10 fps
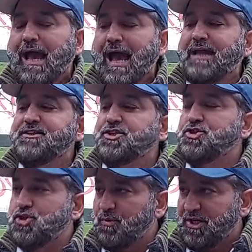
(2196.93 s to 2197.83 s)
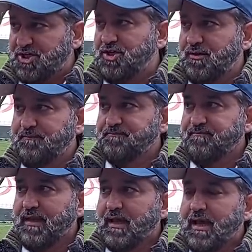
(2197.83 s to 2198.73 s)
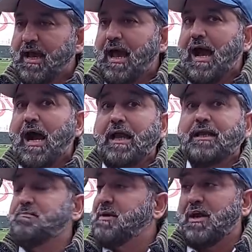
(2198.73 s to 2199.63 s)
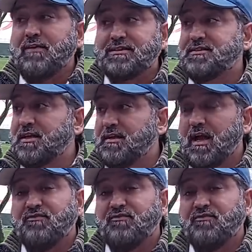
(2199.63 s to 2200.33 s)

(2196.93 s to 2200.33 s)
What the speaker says: anti-Jewish, I can be arrested. In